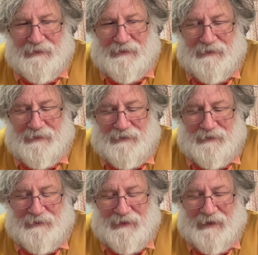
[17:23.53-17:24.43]

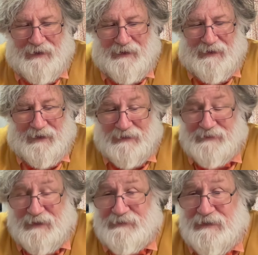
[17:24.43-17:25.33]

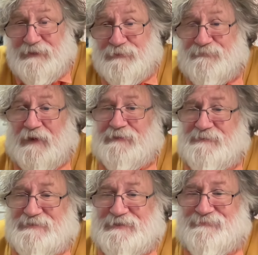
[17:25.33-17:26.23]
he could find
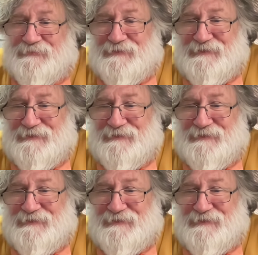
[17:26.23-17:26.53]
himself